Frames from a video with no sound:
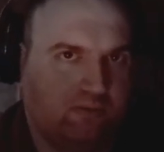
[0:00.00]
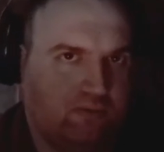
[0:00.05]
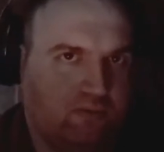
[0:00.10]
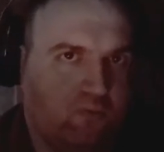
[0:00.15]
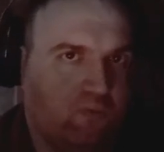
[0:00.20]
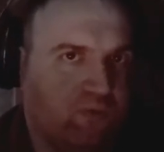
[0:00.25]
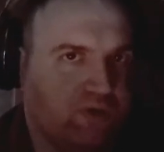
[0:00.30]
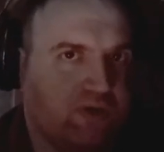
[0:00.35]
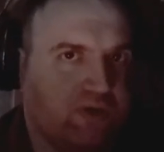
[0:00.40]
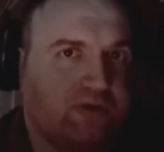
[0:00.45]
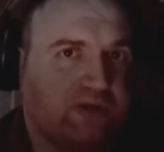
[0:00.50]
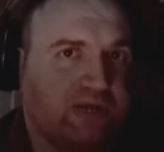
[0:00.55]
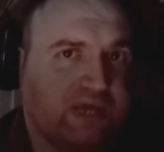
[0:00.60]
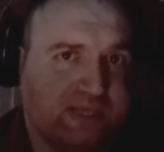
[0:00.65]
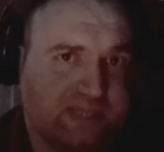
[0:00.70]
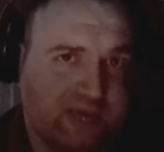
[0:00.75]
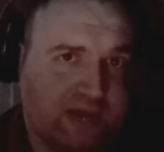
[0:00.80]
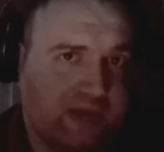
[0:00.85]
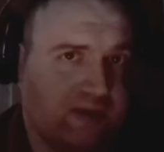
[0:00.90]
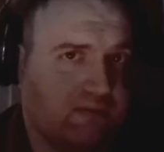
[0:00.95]
We don't need
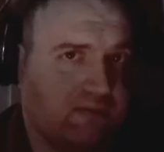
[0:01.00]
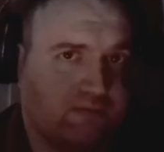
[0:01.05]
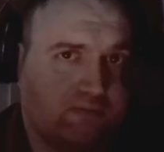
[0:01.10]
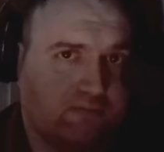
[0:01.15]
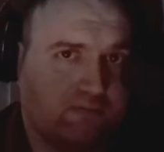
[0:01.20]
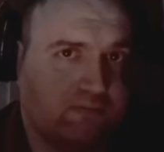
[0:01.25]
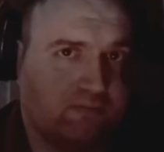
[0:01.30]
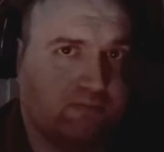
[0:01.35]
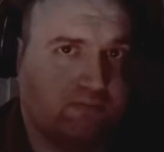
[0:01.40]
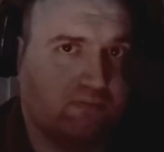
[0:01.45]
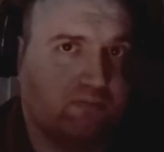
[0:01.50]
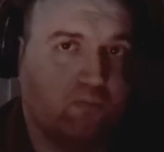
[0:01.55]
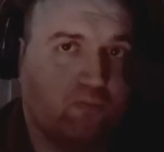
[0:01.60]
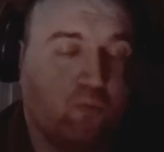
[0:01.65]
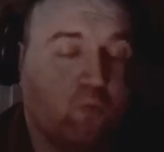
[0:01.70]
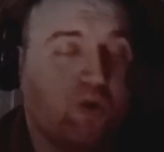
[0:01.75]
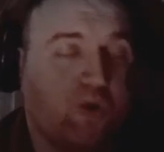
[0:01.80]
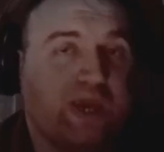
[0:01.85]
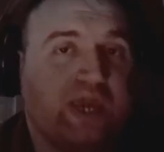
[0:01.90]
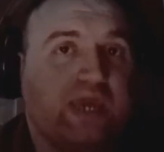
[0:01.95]
that.
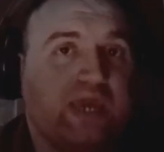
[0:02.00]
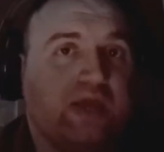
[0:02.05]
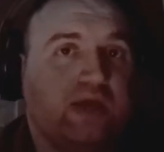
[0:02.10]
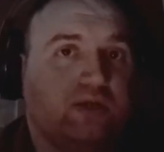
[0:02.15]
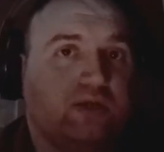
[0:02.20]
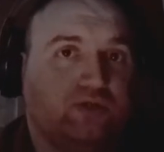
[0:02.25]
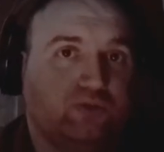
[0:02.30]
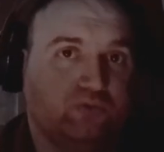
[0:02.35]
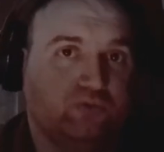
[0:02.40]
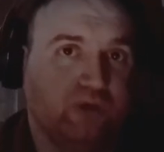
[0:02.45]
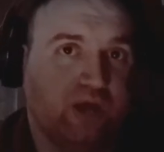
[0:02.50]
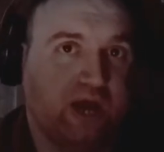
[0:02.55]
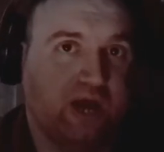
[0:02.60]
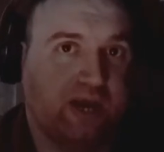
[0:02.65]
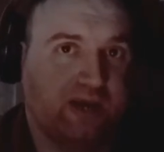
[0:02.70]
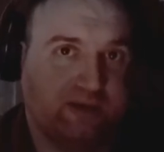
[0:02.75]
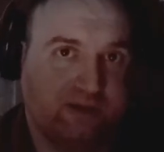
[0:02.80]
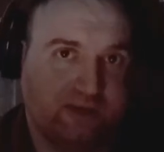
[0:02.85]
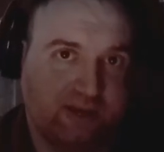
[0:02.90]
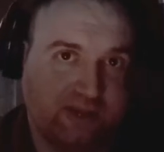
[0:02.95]
We do
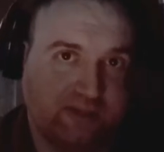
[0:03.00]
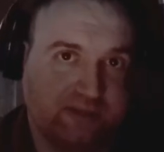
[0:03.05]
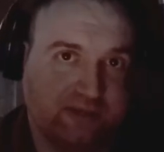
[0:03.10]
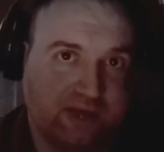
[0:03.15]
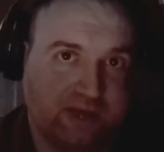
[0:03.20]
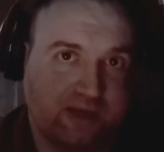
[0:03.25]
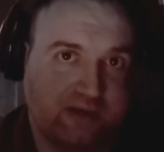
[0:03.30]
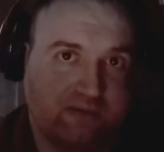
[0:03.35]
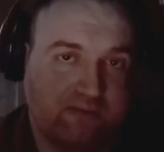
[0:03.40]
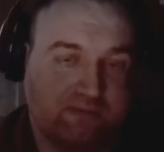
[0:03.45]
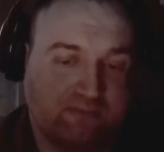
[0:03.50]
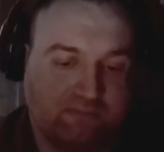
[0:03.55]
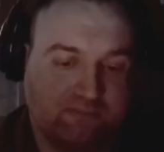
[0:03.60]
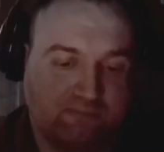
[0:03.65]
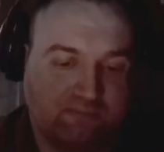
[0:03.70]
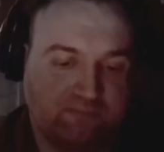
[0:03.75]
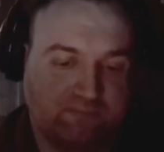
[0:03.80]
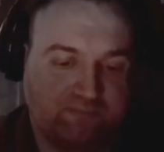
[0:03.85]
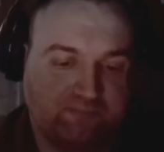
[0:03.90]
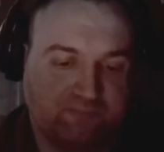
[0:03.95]
not need that.
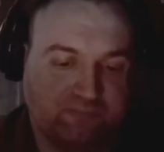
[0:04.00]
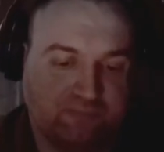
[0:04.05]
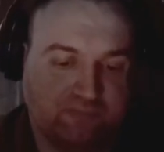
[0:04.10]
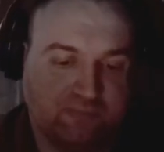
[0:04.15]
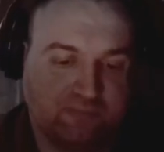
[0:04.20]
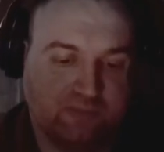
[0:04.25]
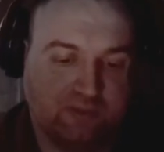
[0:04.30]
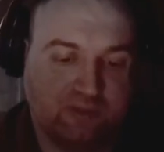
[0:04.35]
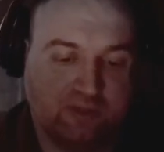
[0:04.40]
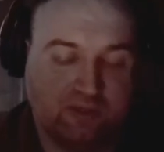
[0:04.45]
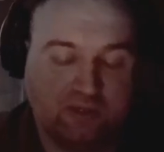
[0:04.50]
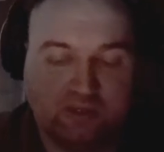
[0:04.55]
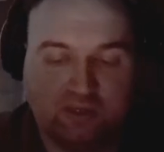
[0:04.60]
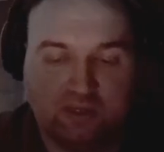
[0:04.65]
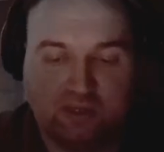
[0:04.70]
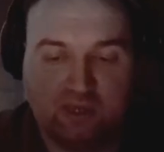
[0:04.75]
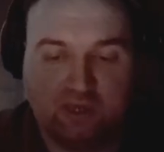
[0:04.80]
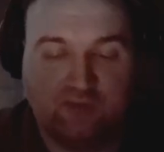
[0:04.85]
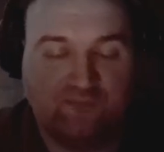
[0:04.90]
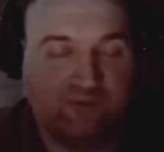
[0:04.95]

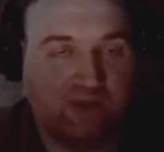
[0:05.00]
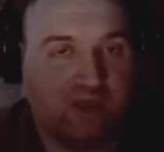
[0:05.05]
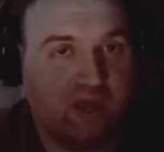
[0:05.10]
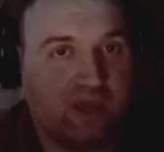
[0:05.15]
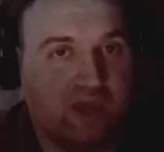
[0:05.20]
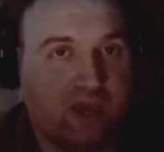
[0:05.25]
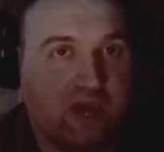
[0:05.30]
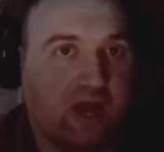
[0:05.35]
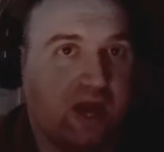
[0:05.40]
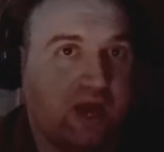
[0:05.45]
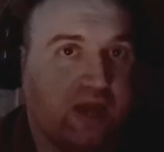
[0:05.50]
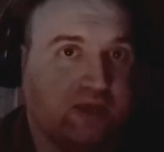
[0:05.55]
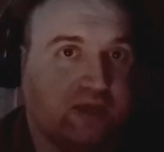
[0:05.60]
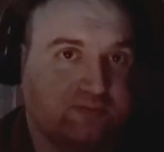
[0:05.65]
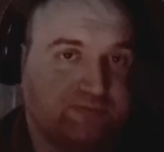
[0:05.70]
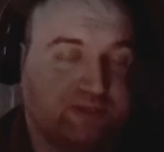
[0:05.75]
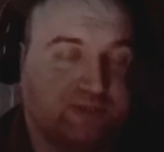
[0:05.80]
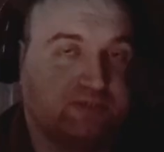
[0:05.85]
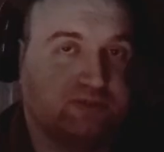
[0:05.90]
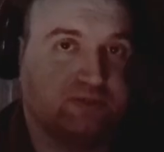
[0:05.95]
If an AI is
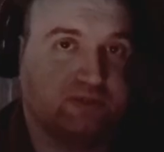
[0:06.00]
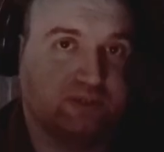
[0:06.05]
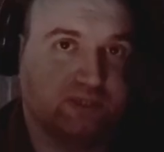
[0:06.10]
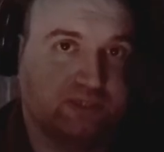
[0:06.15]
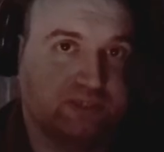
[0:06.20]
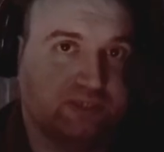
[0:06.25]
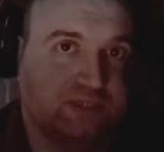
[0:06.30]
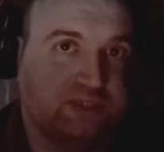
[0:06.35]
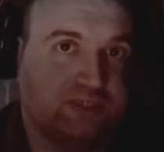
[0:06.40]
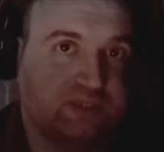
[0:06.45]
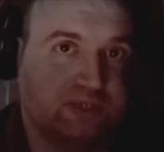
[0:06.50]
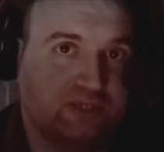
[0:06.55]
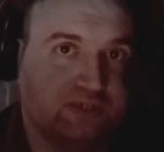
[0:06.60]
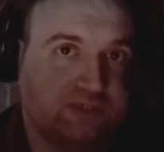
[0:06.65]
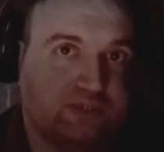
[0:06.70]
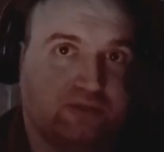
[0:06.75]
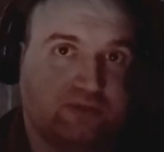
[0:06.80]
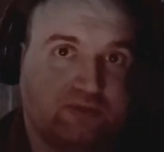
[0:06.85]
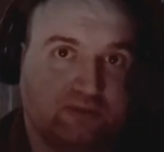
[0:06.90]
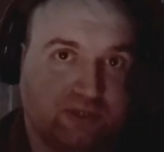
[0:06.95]
basically listening to
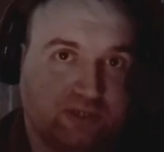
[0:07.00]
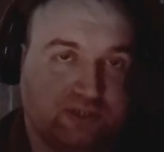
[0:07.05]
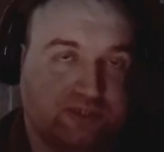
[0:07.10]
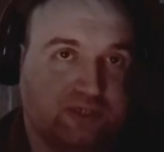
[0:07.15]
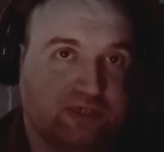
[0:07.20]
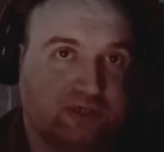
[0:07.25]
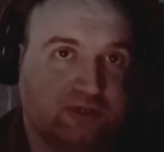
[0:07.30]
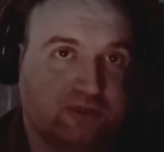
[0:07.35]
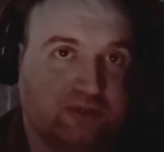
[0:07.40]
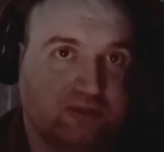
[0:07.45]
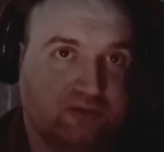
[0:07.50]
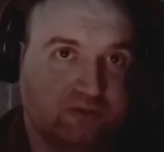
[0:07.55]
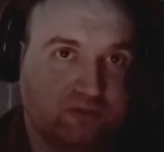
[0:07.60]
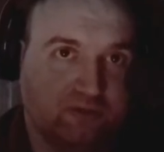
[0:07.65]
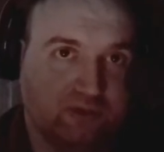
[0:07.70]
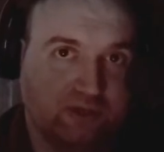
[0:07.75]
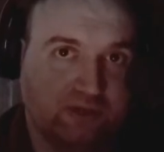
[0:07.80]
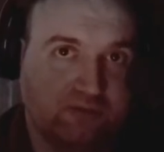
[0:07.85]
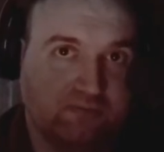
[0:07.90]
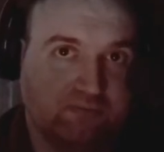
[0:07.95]
this, listen clearly.